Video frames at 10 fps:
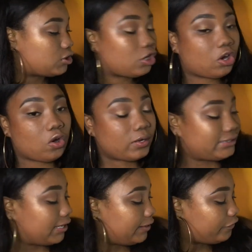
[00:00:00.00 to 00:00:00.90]
So
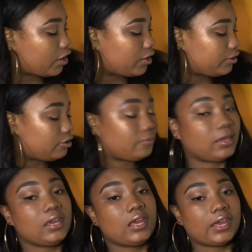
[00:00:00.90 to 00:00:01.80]
10 volume
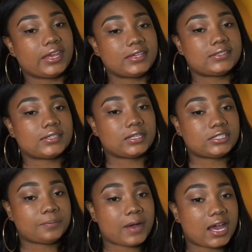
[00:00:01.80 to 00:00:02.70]
is
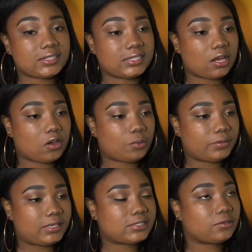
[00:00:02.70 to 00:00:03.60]
deposit
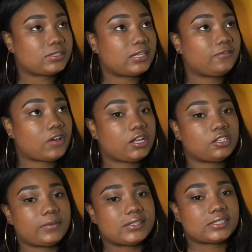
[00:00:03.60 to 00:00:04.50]
only. So 10
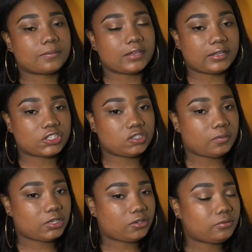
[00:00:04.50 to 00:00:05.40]
volume is something that you
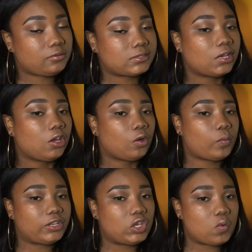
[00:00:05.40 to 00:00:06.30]
would use
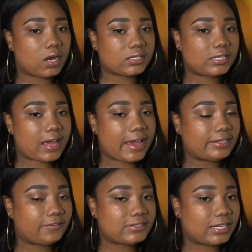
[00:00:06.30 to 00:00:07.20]
when you want to
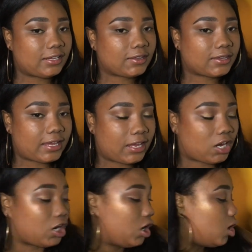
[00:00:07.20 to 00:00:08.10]
kind of tint the
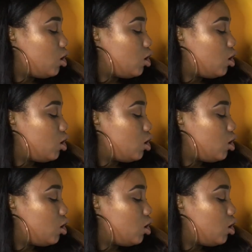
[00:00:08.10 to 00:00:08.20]
hair.